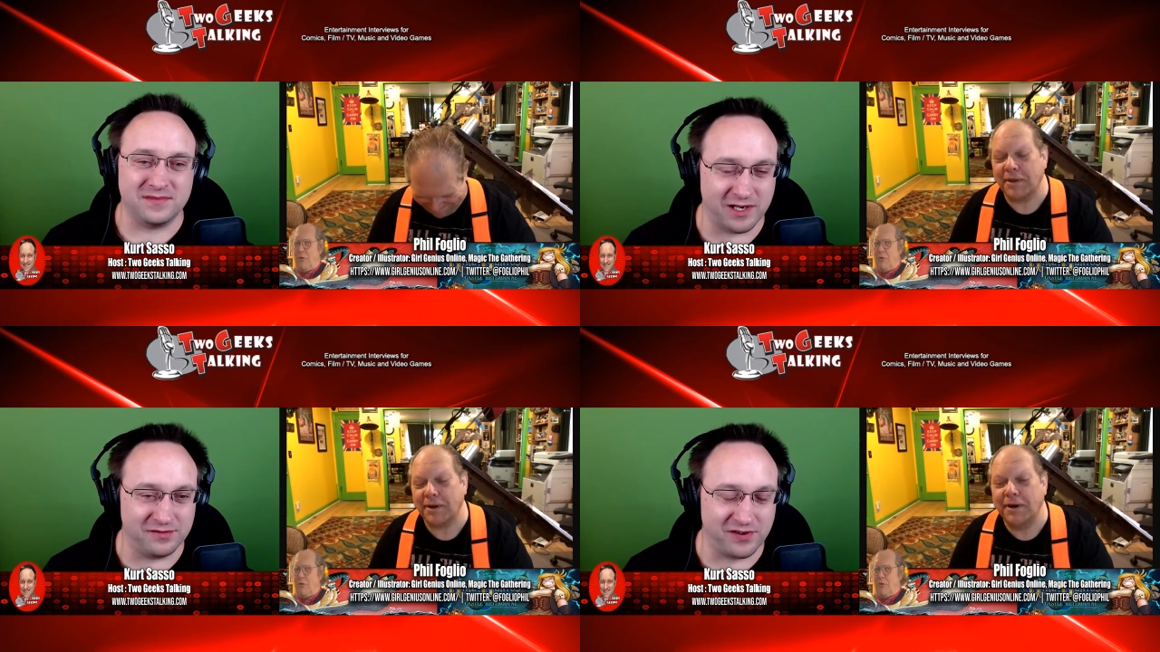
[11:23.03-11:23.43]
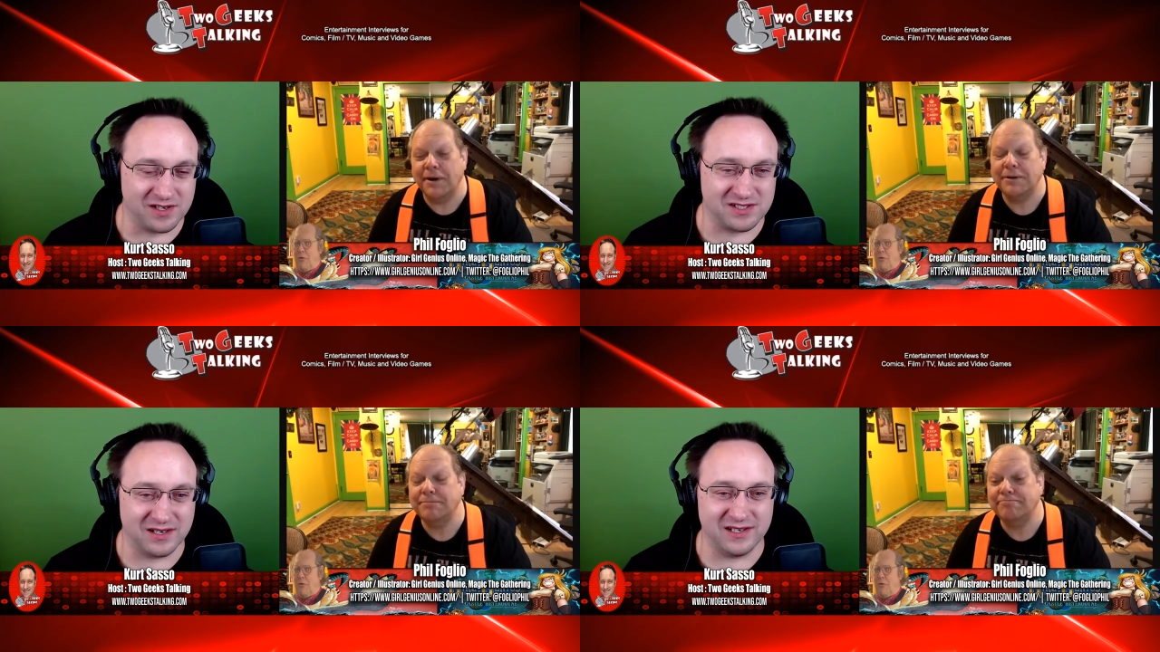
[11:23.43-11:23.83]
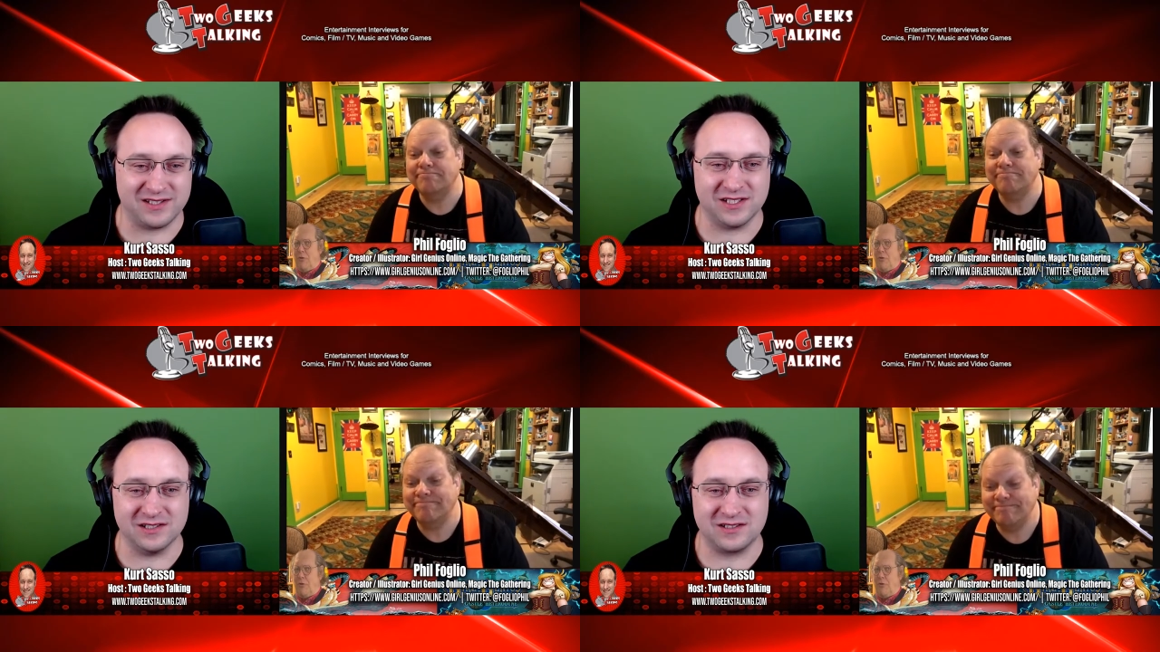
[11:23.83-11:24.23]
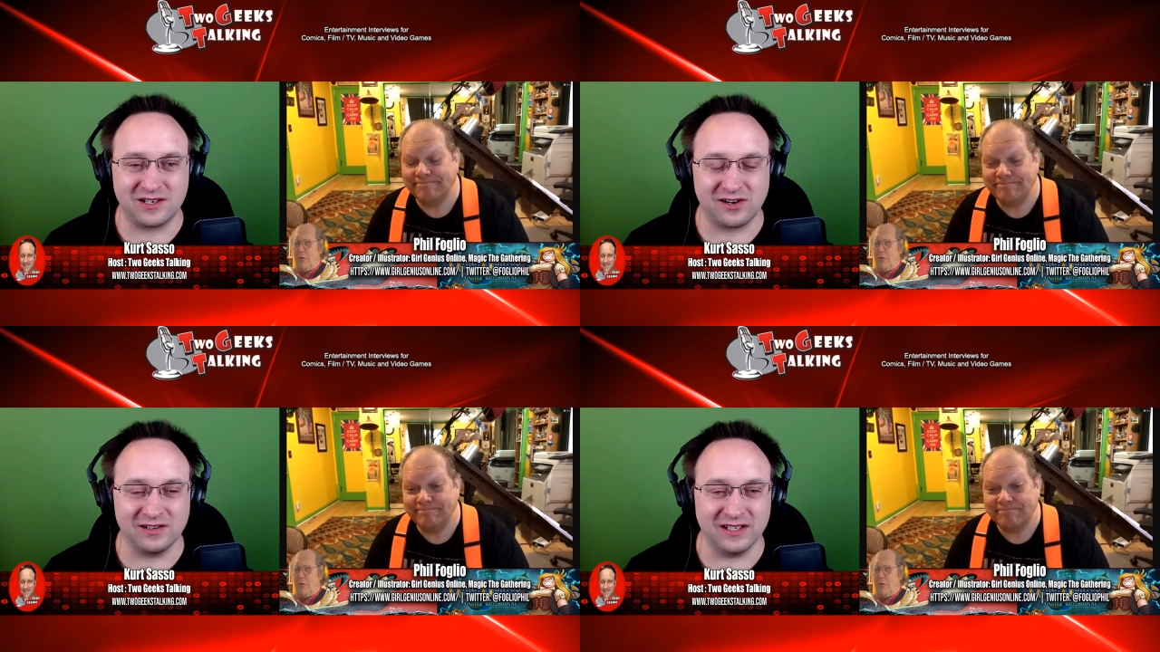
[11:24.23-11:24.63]
Speaker 1: when you first started to
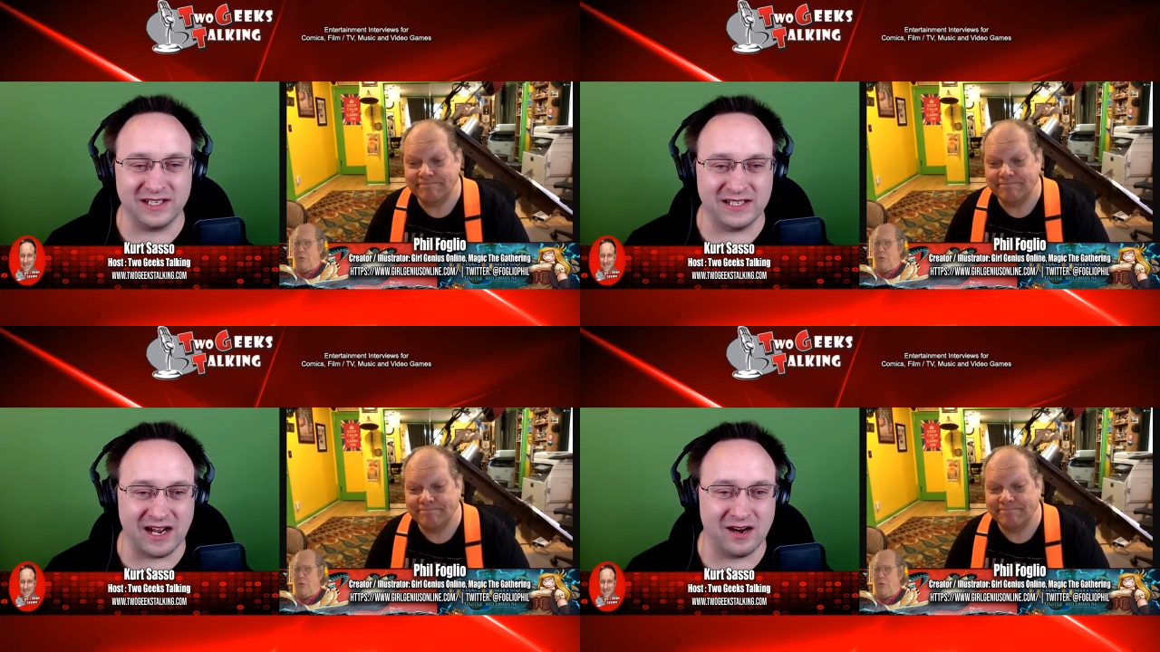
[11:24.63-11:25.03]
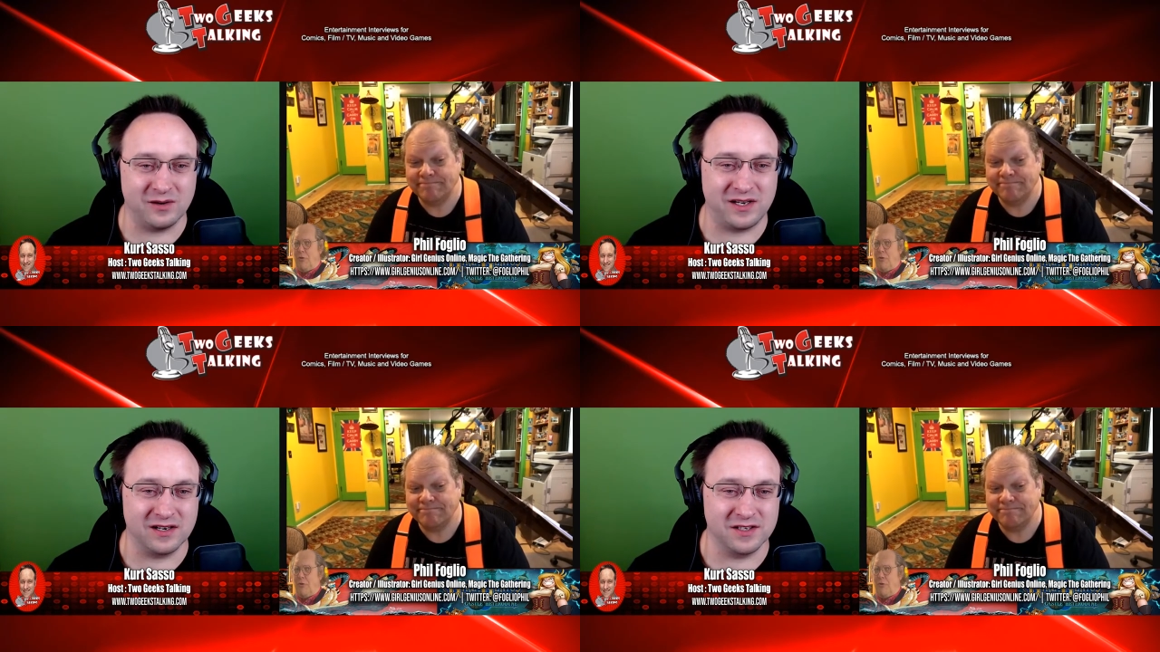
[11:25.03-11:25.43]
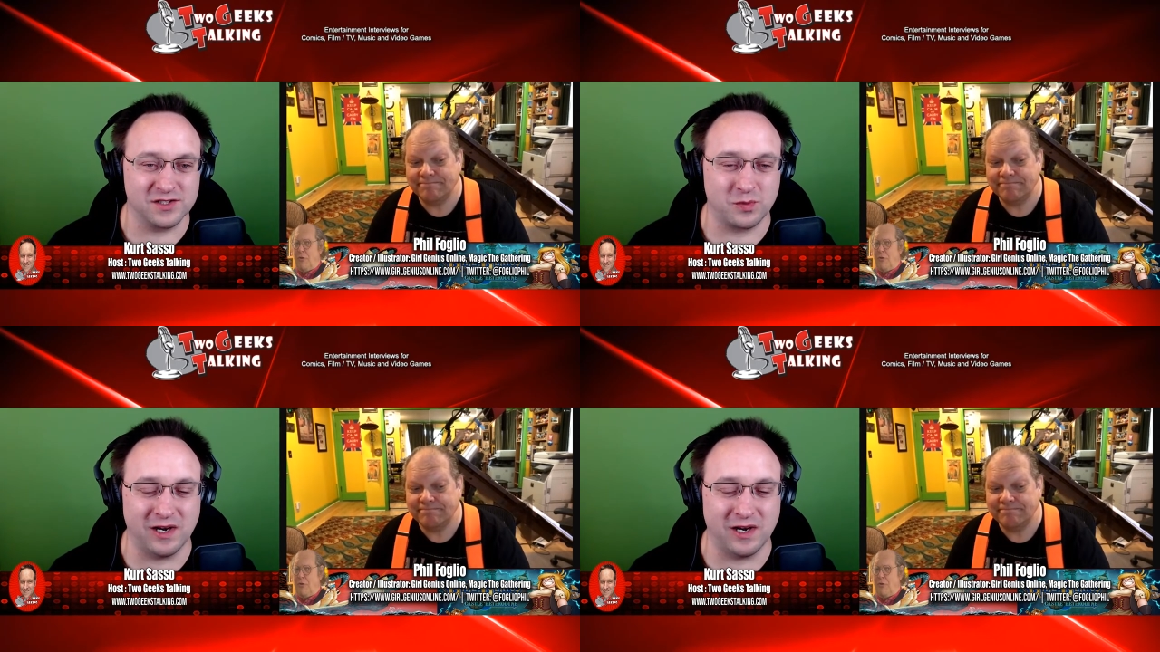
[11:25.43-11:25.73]
currently now here as